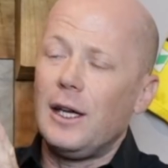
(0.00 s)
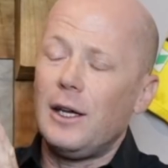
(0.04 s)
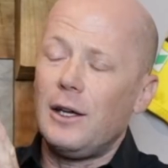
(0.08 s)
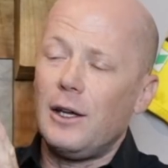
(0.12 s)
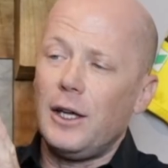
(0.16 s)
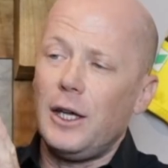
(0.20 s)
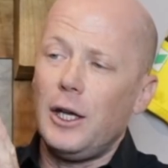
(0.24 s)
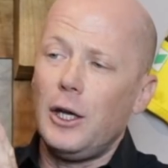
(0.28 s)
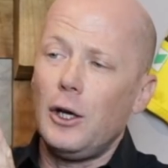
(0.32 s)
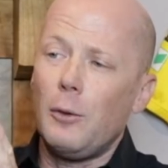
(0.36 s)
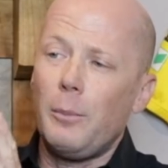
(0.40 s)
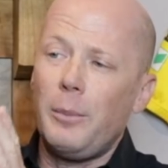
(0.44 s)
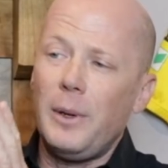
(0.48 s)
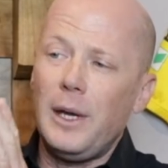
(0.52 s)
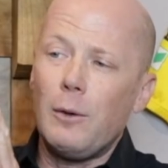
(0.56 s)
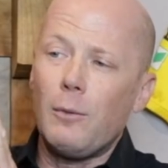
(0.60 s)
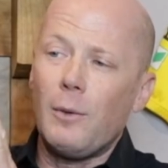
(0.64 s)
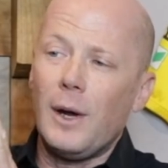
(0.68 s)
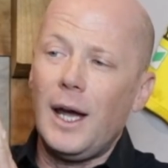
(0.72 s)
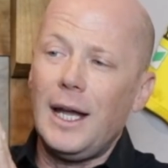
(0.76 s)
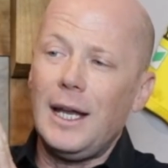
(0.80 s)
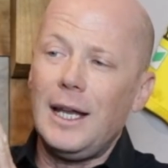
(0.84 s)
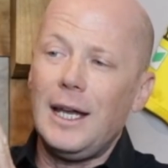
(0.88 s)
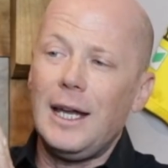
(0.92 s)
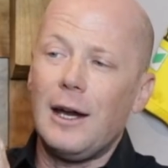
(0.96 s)
He'll be
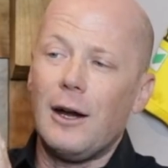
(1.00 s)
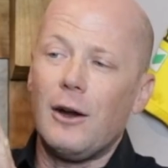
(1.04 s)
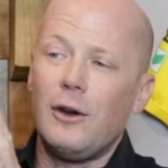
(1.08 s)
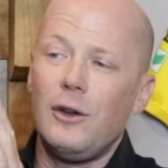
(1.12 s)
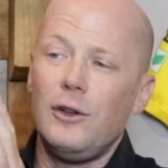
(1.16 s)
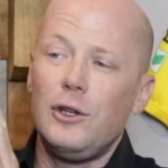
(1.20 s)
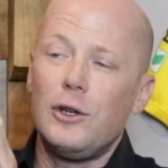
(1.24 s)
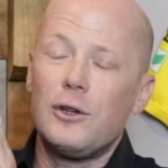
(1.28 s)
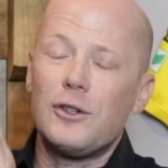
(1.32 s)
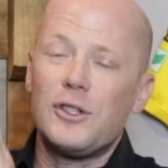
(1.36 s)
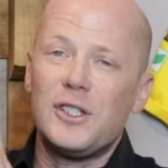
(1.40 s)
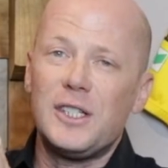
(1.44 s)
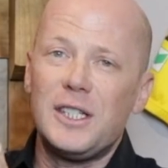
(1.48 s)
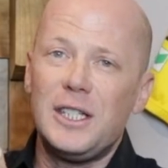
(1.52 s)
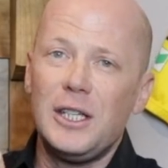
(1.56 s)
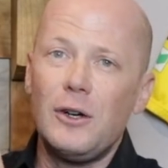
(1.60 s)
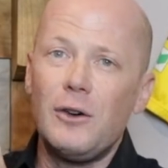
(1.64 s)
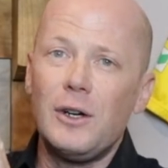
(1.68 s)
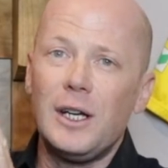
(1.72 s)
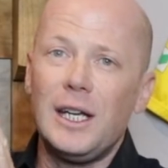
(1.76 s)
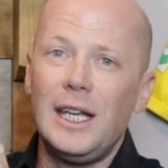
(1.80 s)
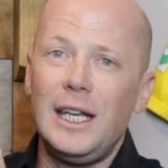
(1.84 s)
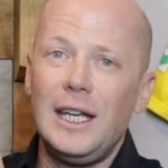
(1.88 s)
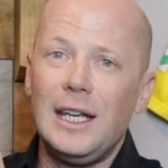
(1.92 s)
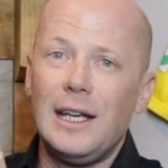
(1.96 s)
right here. You're still
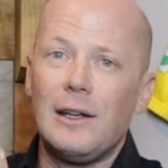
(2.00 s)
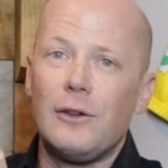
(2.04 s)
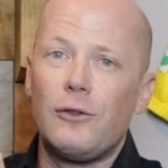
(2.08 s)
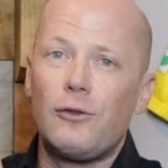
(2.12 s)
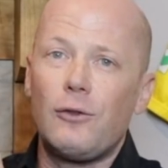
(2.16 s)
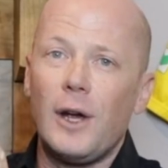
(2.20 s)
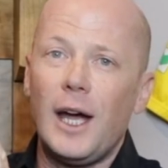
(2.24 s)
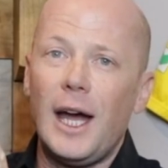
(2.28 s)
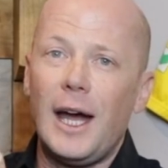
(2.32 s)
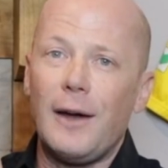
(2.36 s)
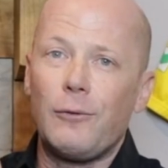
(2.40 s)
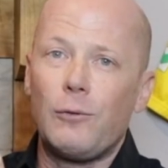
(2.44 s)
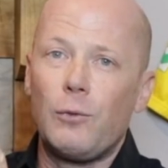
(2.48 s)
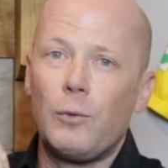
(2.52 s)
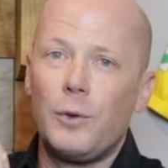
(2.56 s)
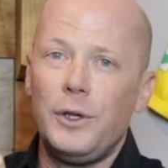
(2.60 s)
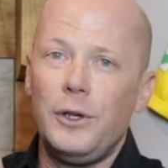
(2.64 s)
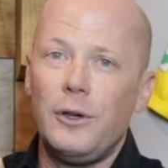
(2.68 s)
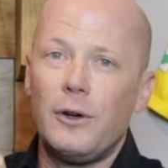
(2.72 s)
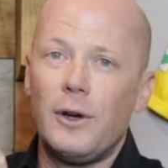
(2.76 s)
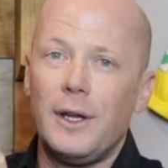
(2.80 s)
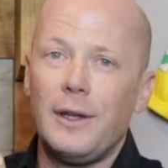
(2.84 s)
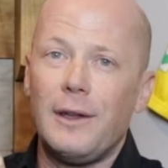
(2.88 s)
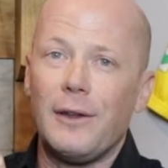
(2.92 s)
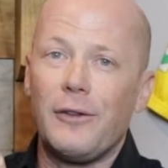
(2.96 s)
getting a draft when
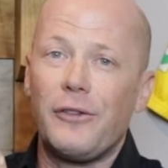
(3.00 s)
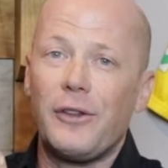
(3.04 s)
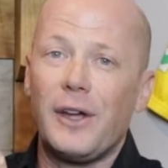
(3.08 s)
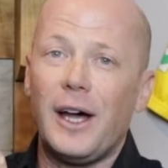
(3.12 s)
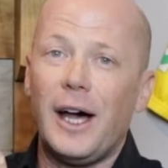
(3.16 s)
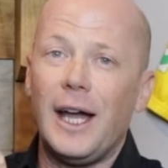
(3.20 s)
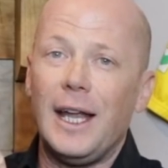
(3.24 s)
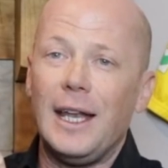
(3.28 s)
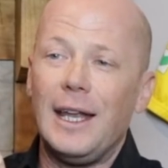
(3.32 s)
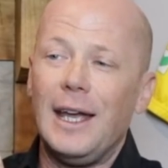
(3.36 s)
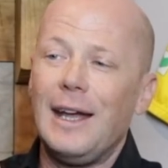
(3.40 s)
you're on the side.